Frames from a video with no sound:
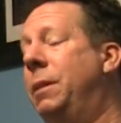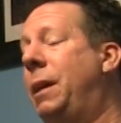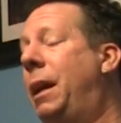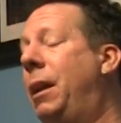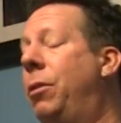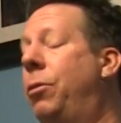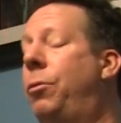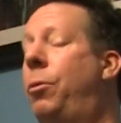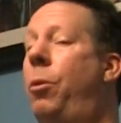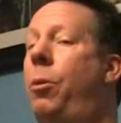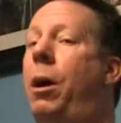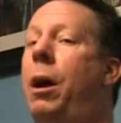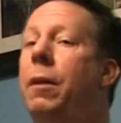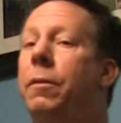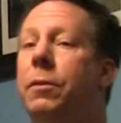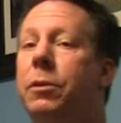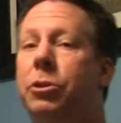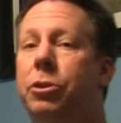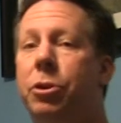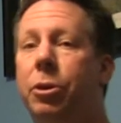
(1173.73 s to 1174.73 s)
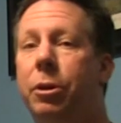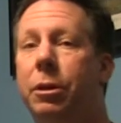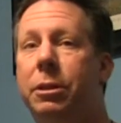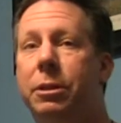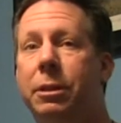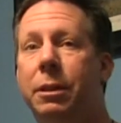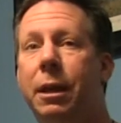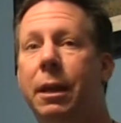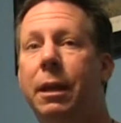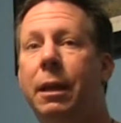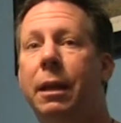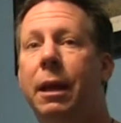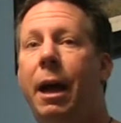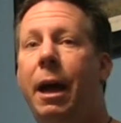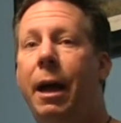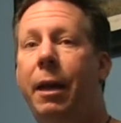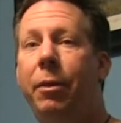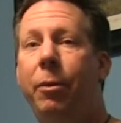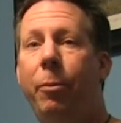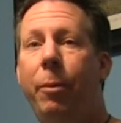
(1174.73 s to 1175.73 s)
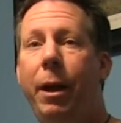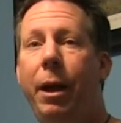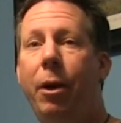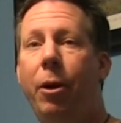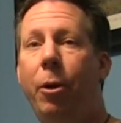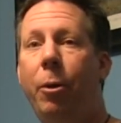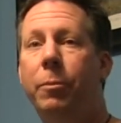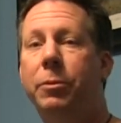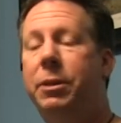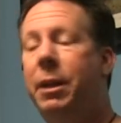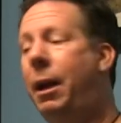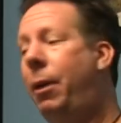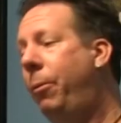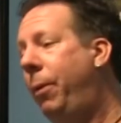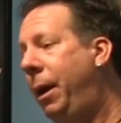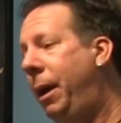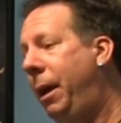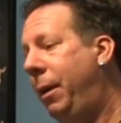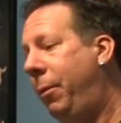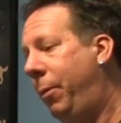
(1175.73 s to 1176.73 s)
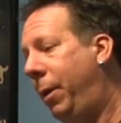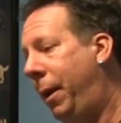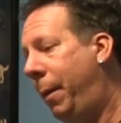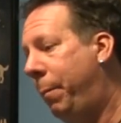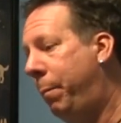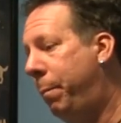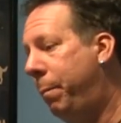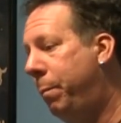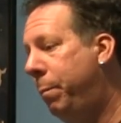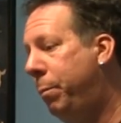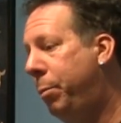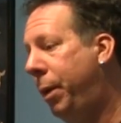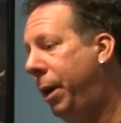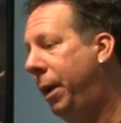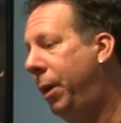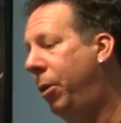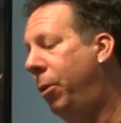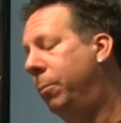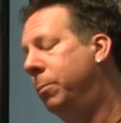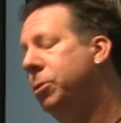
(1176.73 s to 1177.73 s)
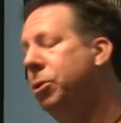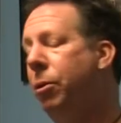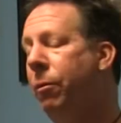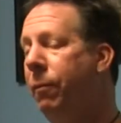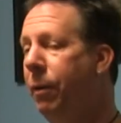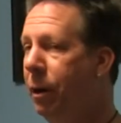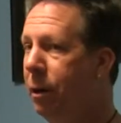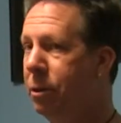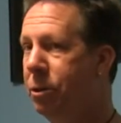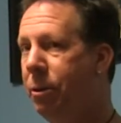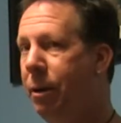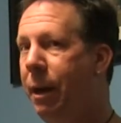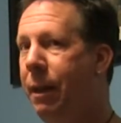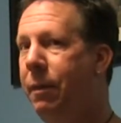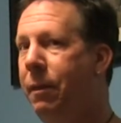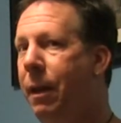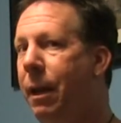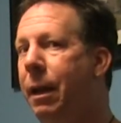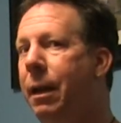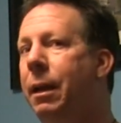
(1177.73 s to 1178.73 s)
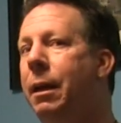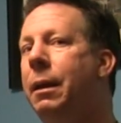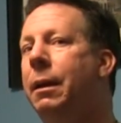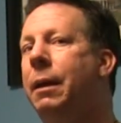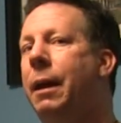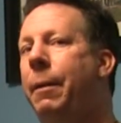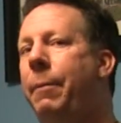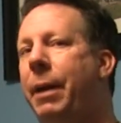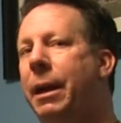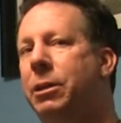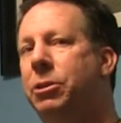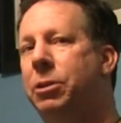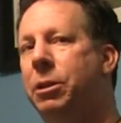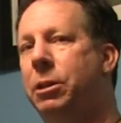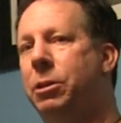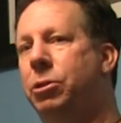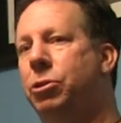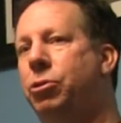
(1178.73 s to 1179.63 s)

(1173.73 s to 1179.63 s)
kind of throw out the shirts on the way home, so that way when I'm bringing home souvenirs or anything, I'm actually